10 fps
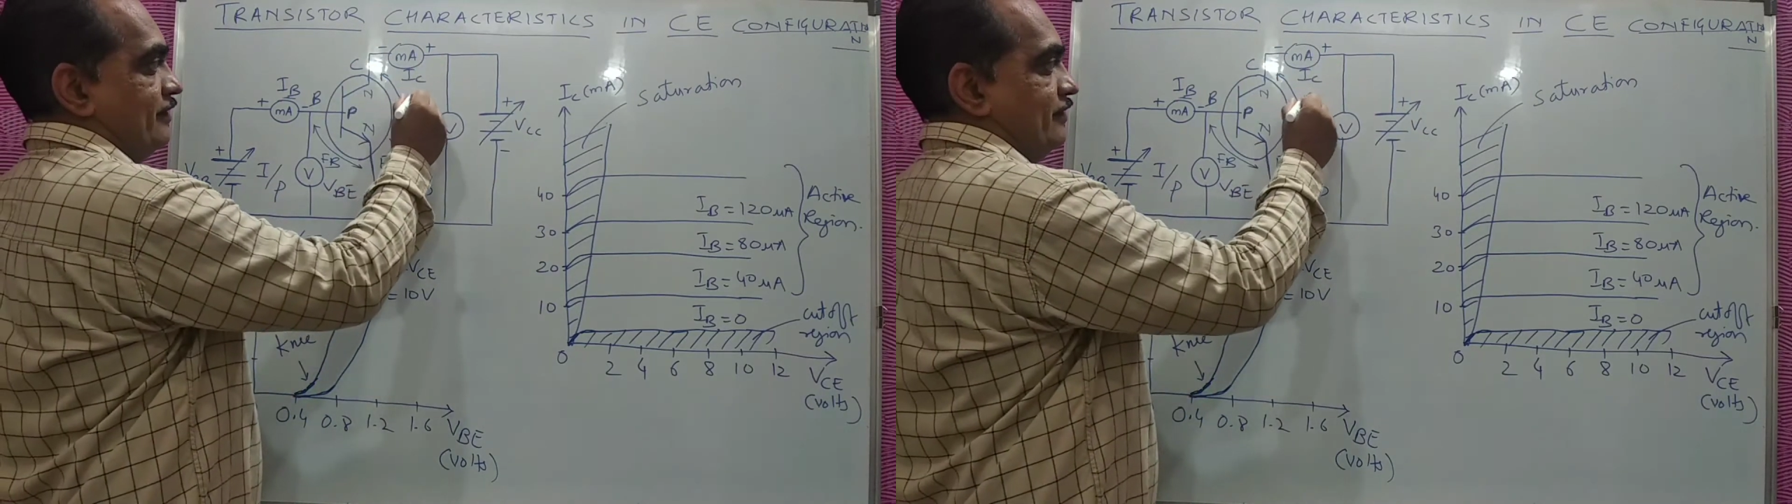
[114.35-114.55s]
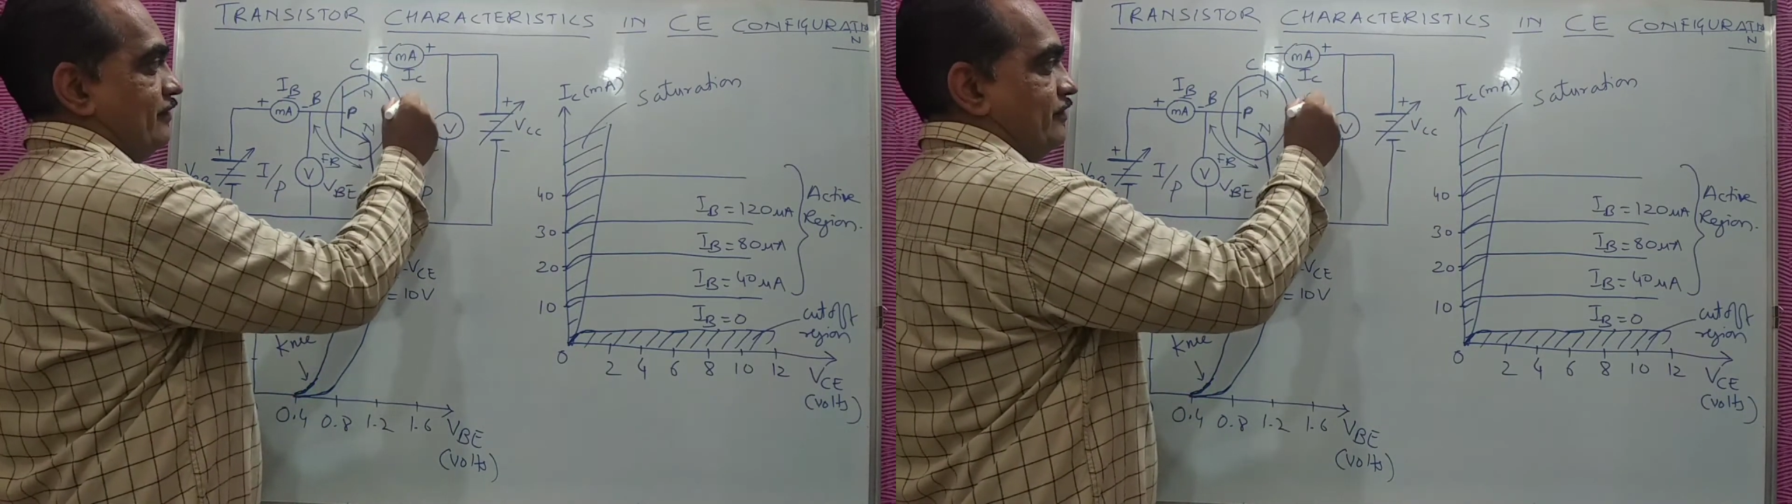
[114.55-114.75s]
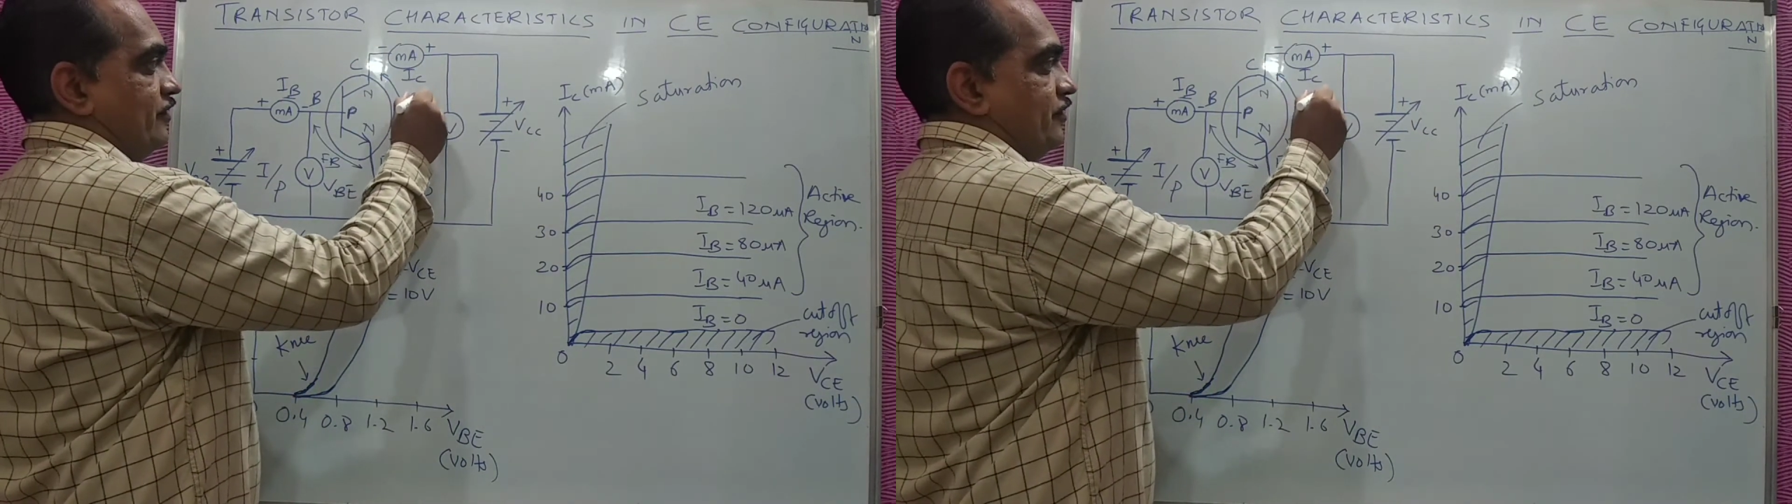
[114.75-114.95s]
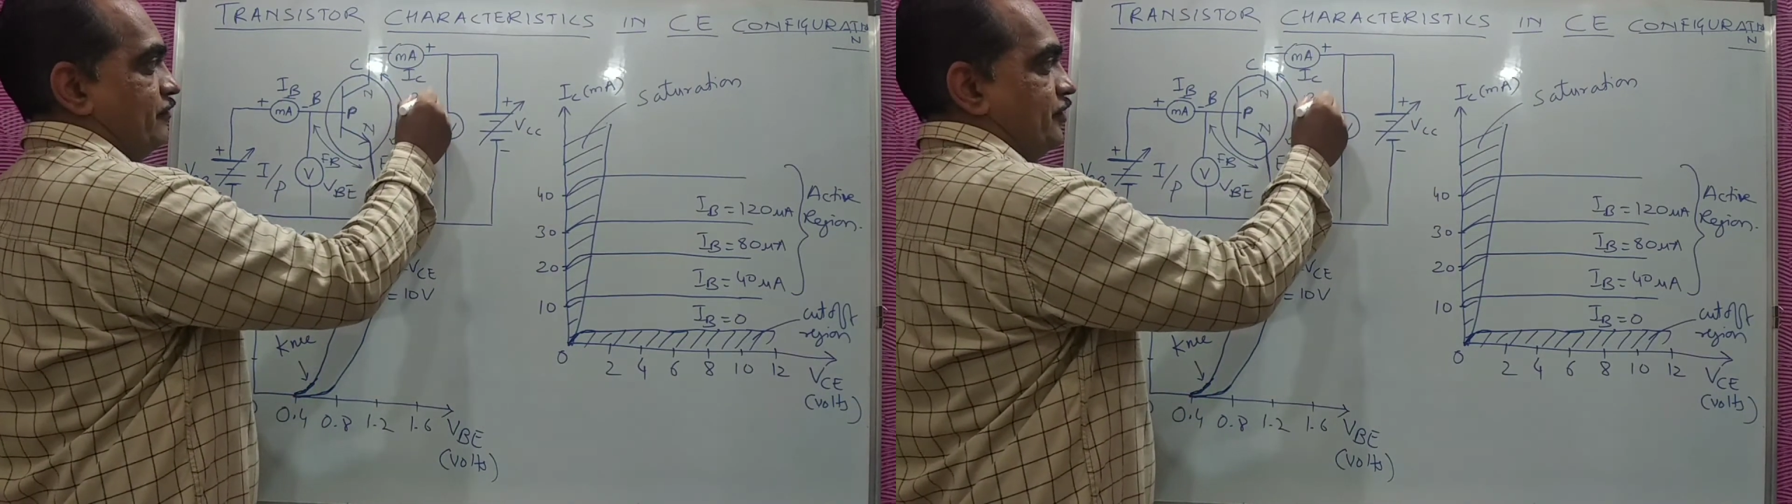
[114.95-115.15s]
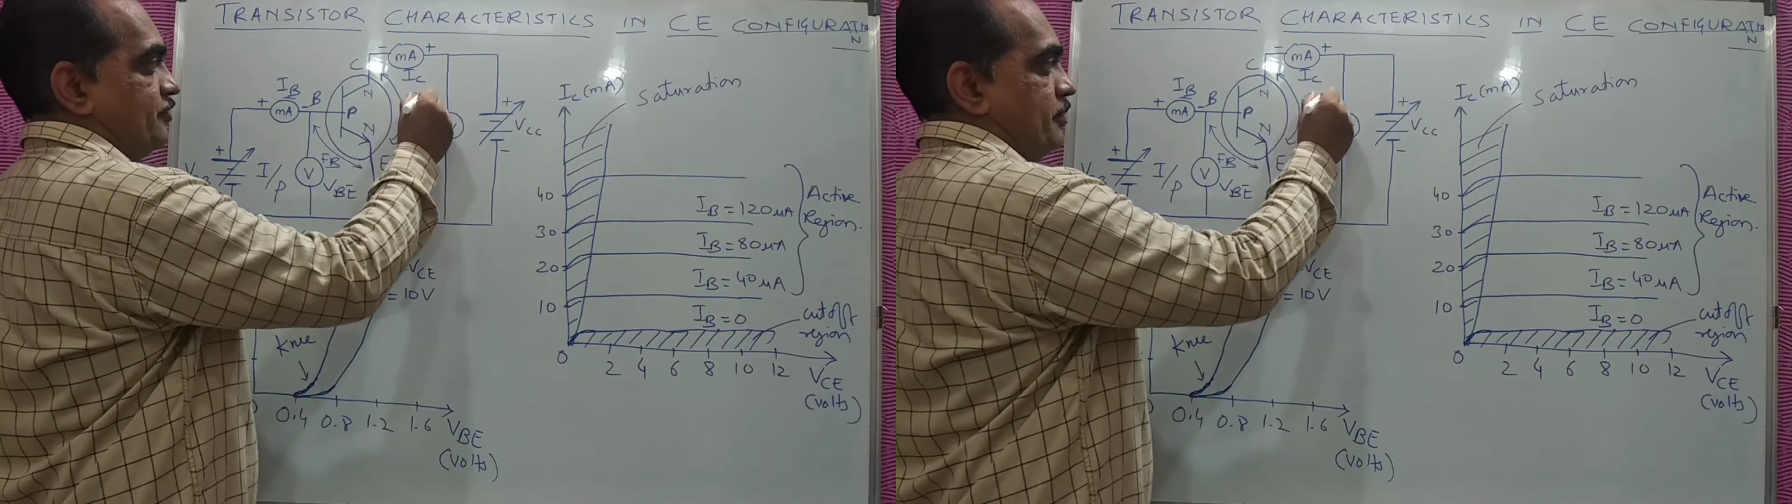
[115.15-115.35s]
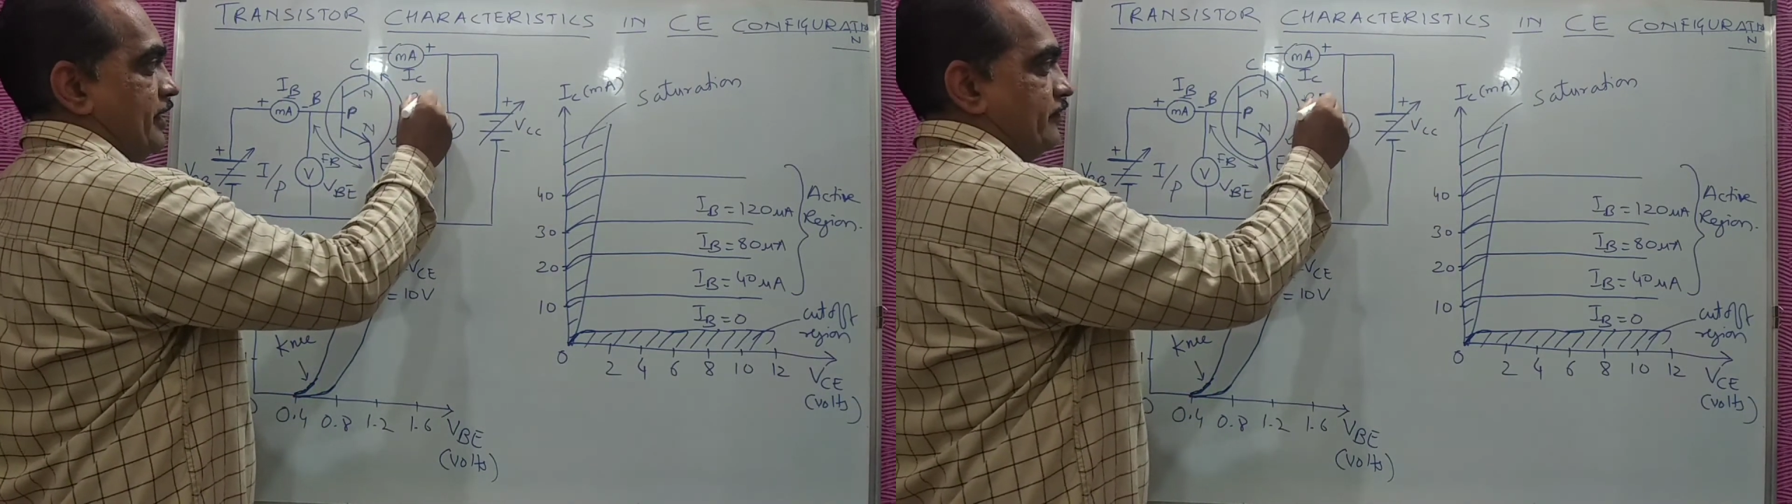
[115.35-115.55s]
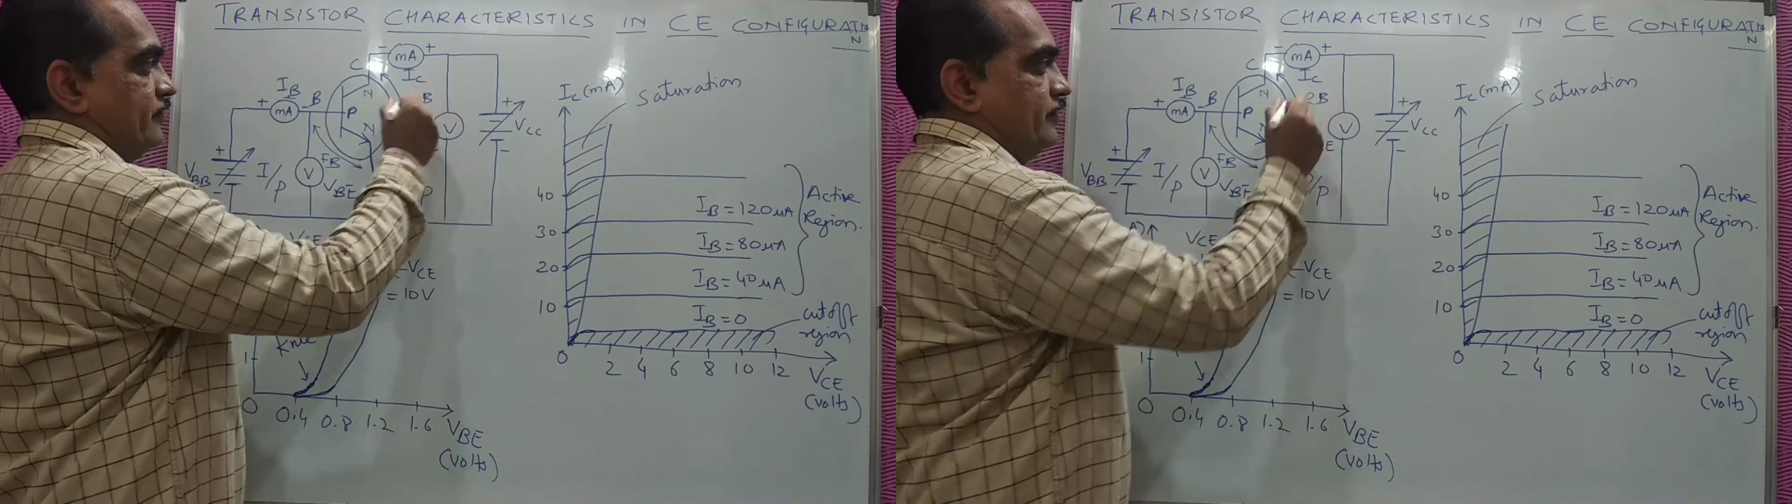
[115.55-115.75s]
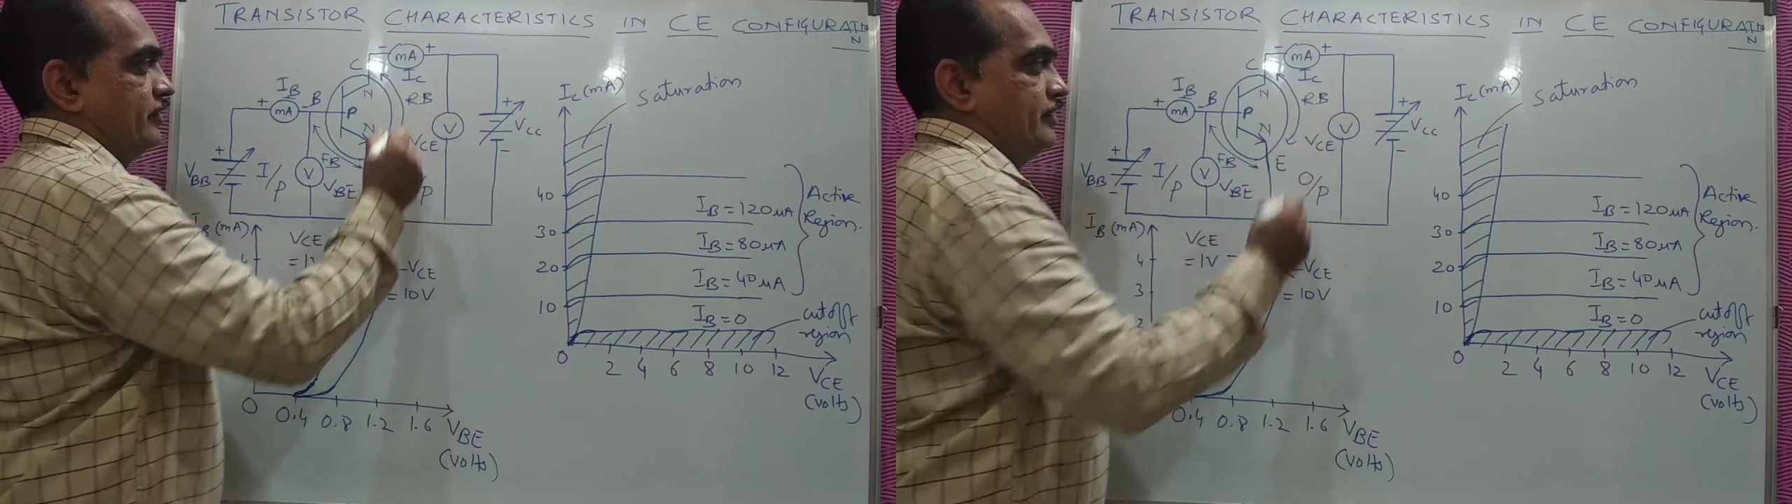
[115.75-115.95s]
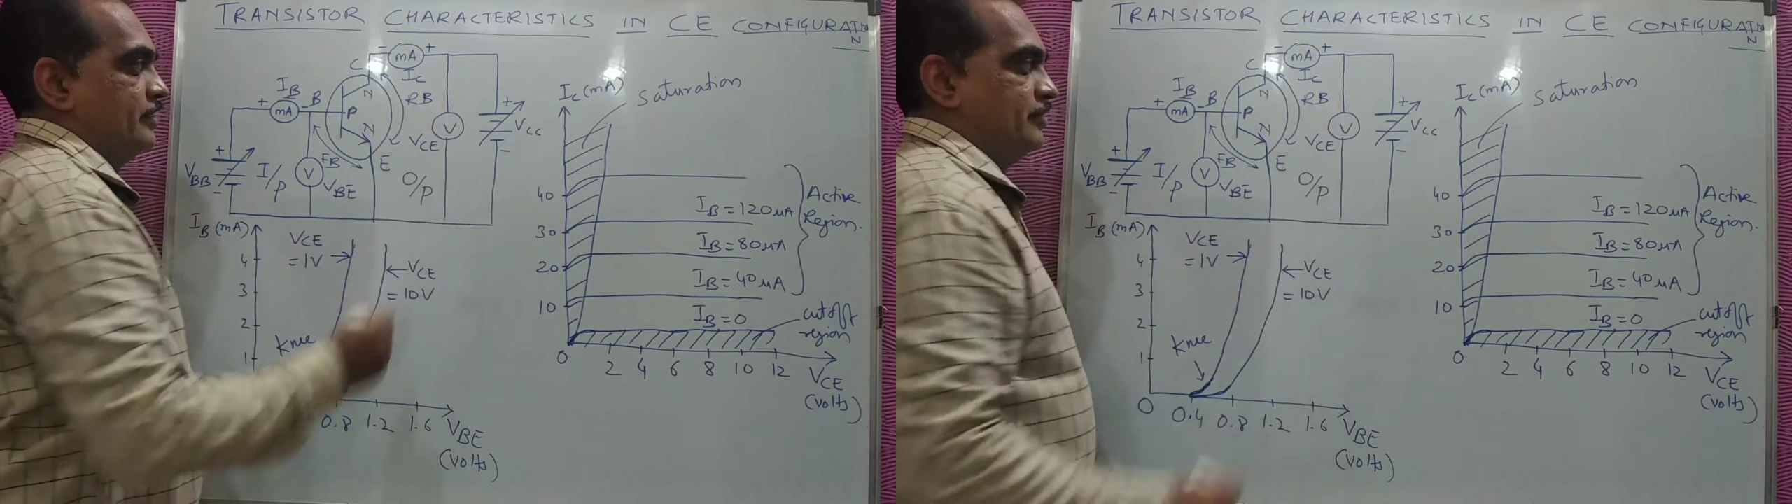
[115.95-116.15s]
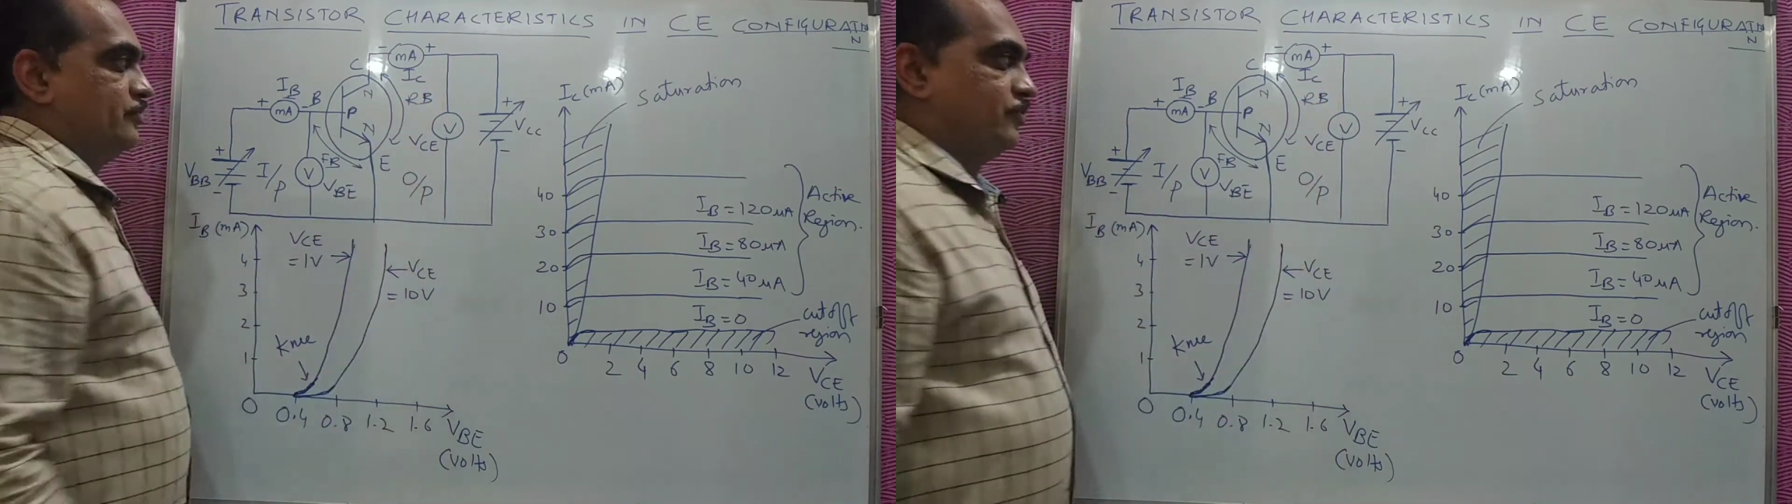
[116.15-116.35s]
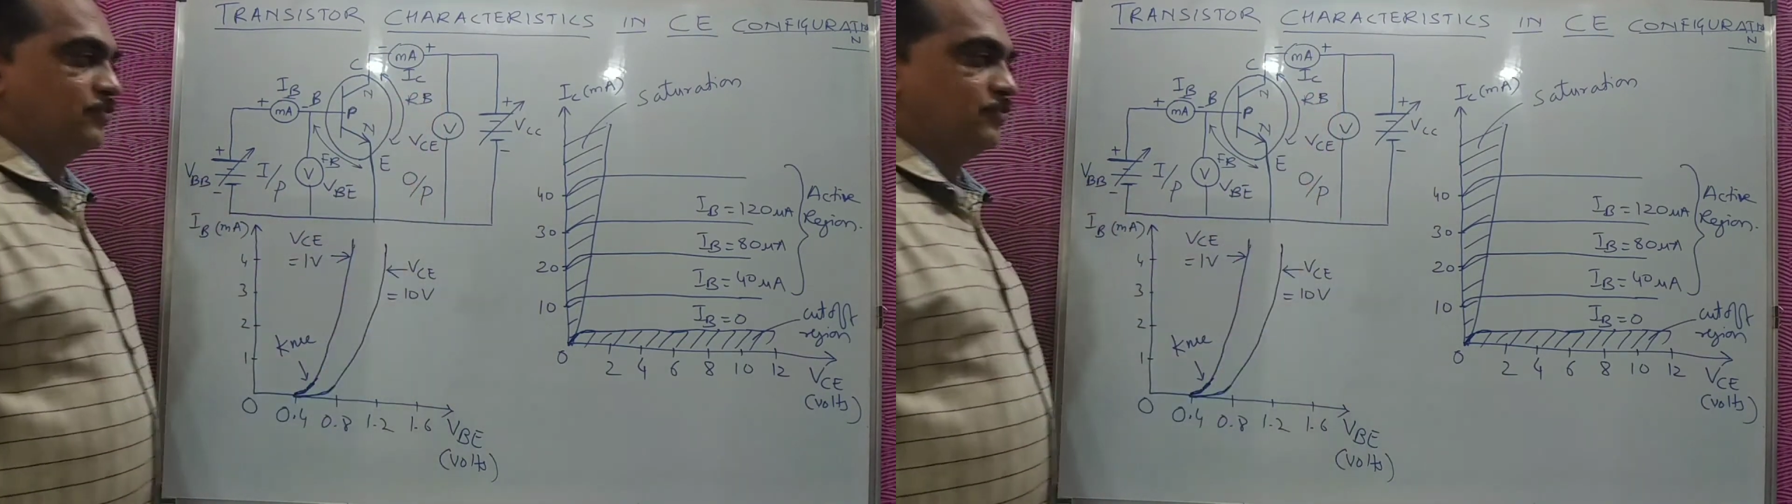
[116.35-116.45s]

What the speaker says: is reverse biased. This